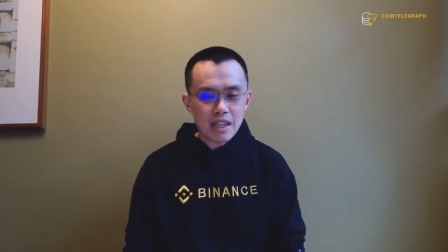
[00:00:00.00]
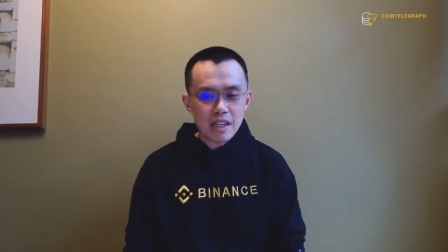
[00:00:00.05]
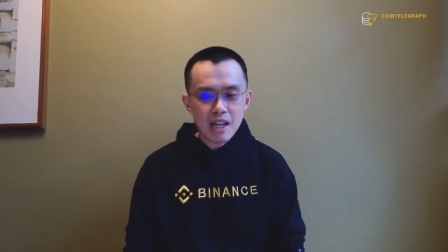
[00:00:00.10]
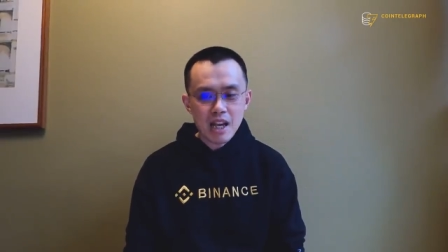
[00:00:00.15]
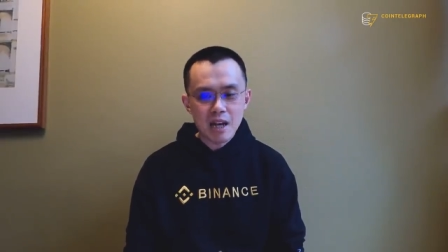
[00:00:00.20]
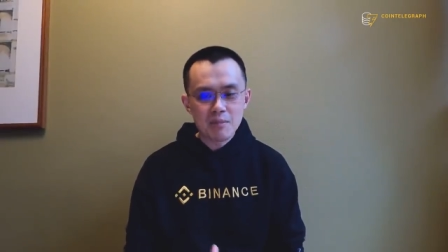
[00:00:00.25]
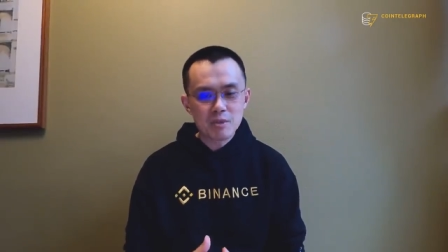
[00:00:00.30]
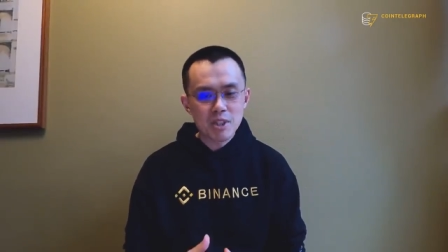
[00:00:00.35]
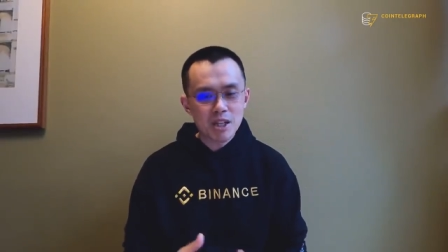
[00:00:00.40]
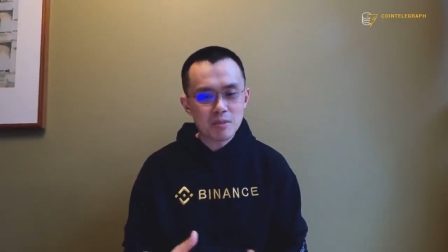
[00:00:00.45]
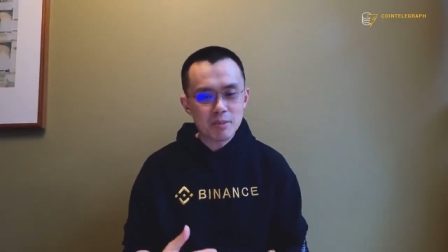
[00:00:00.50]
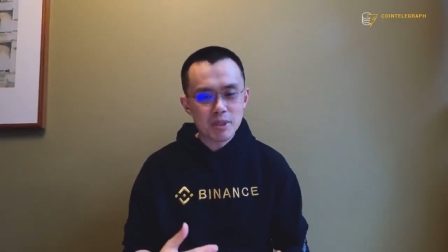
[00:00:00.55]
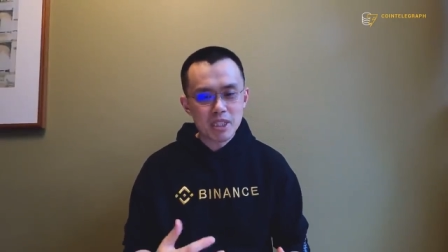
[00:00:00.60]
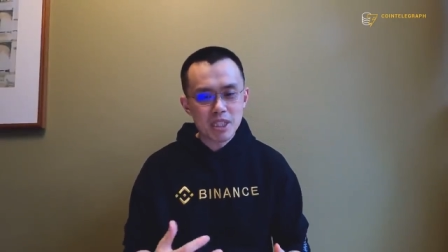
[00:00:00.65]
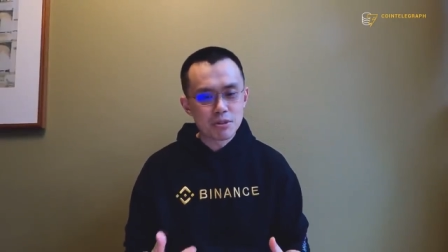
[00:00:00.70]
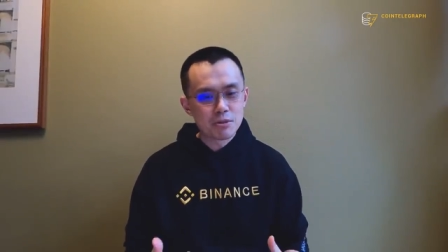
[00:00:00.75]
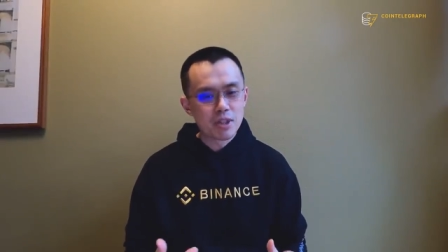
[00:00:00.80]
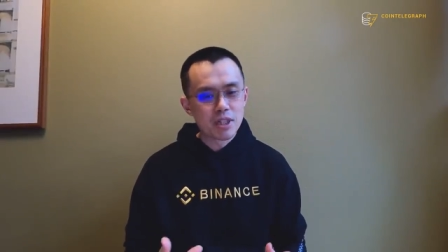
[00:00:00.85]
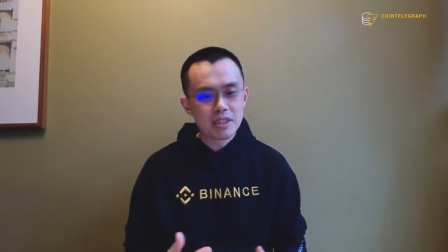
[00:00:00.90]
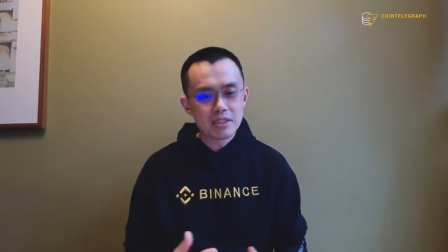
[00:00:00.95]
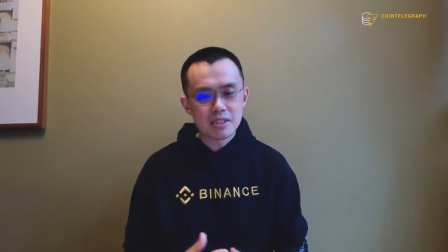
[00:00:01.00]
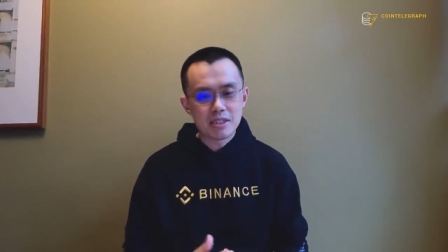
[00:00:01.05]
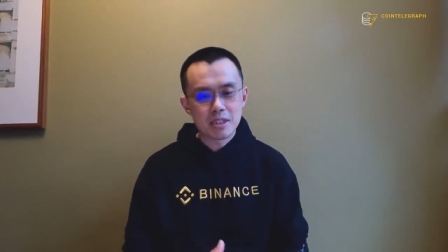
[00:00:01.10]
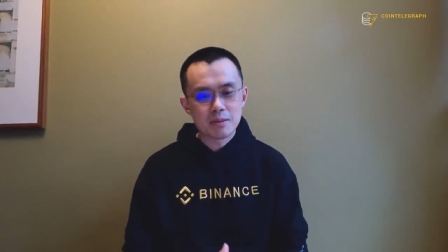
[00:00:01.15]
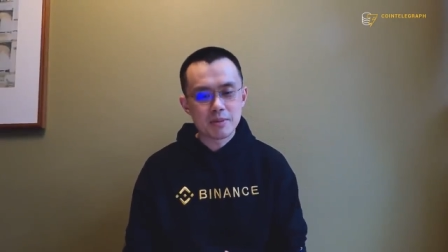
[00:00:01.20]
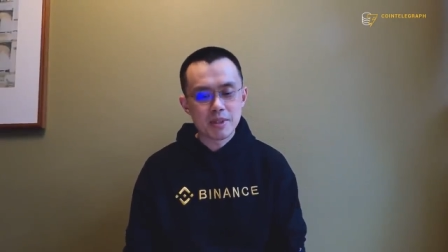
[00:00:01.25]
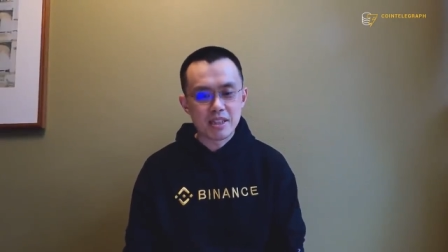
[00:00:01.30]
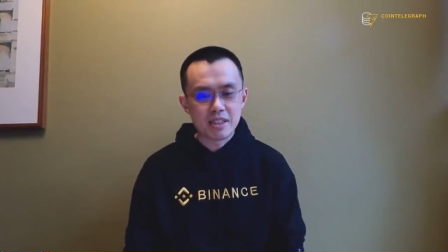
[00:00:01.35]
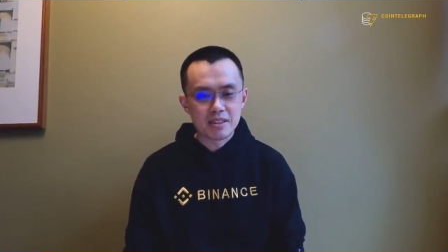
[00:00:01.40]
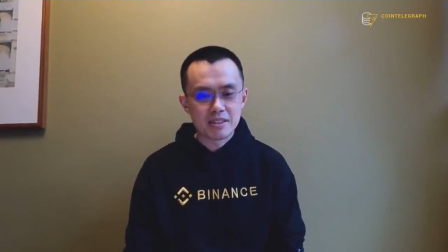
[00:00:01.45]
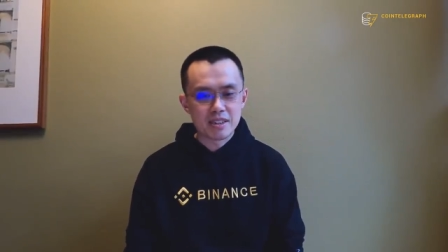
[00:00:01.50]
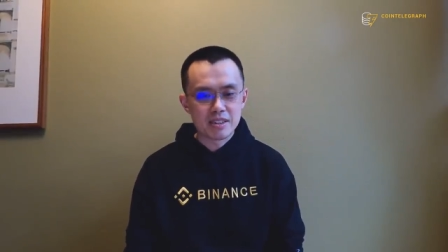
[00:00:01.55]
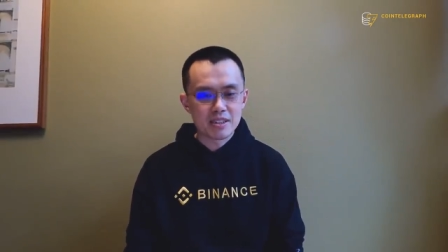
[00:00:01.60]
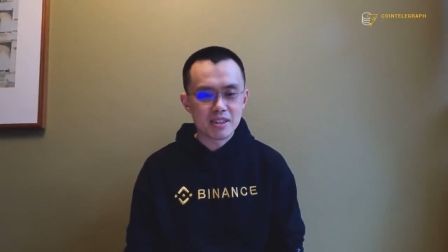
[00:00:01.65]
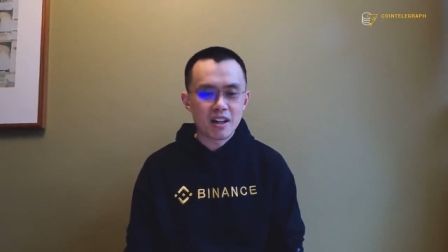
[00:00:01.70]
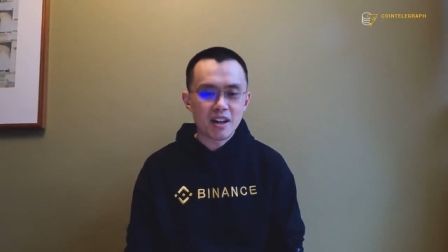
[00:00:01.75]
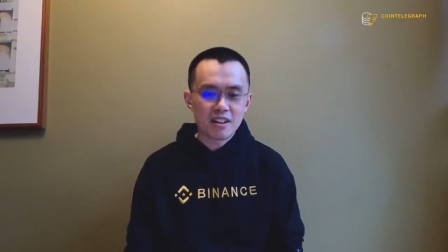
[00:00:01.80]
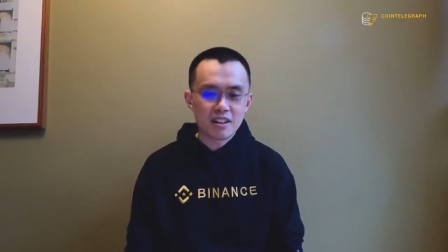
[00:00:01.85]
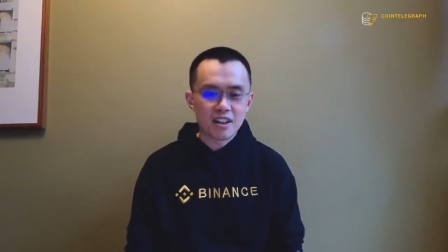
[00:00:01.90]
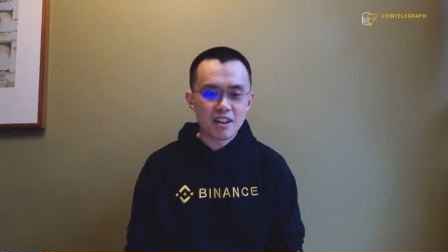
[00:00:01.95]
I'm not materialistic because it's
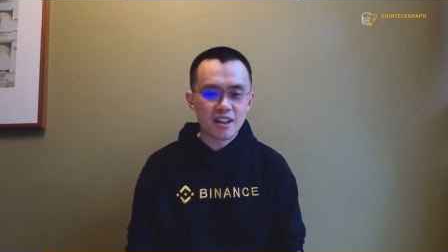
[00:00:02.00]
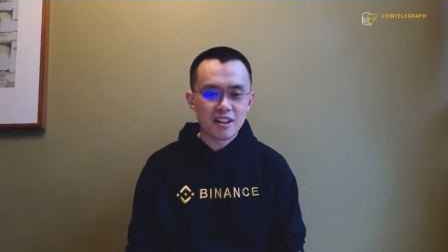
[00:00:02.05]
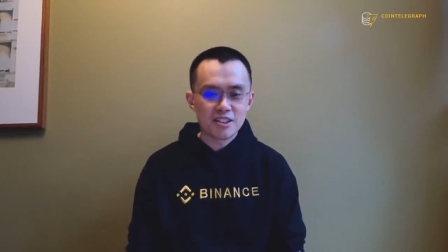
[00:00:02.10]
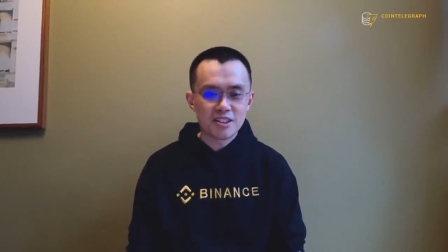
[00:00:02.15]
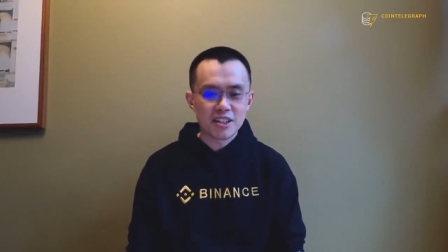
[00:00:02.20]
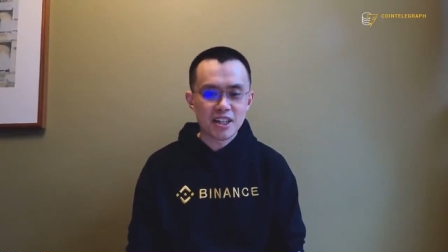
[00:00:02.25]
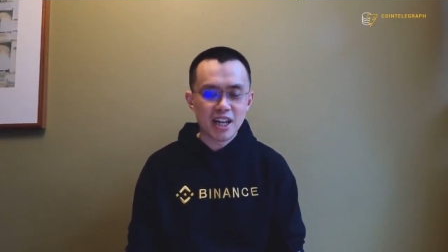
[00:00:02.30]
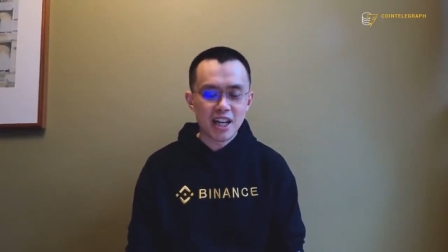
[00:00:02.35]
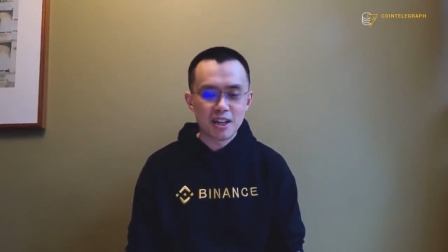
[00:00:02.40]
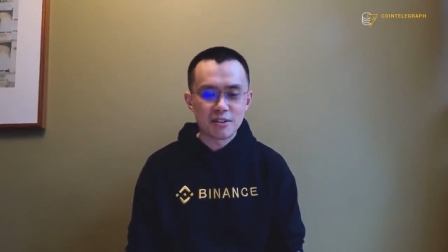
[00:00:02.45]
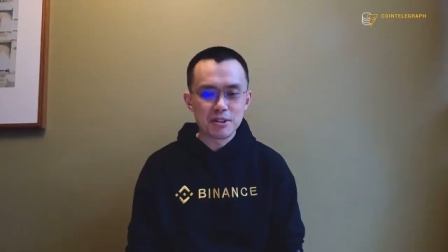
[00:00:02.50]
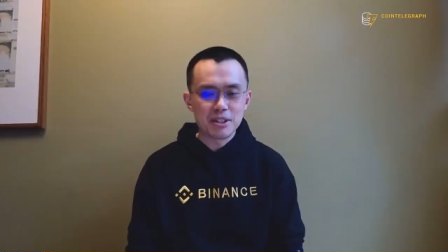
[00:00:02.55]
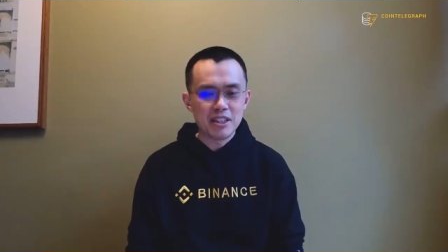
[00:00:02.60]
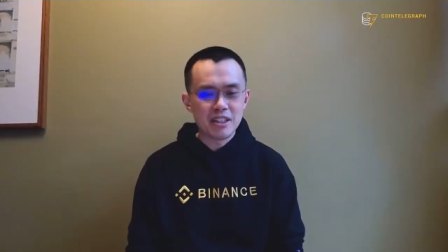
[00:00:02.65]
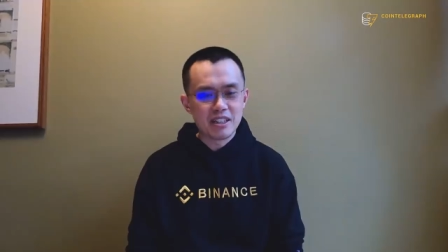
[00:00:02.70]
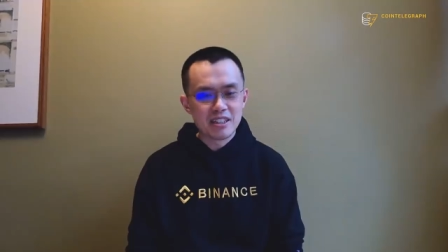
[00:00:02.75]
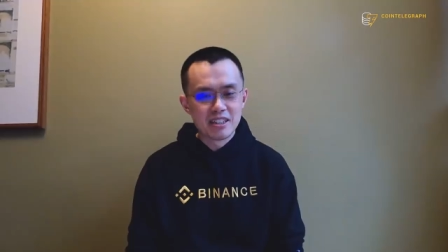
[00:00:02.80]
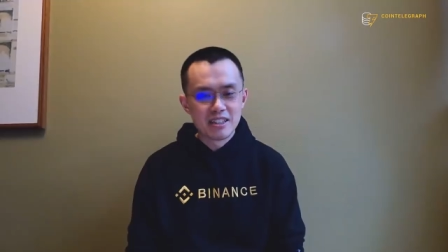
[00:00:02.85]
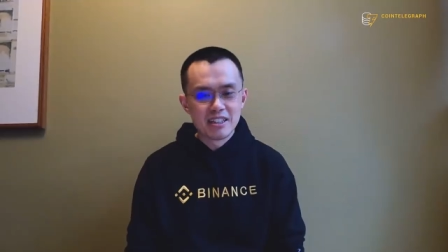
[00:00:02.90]
kind of hard to carry.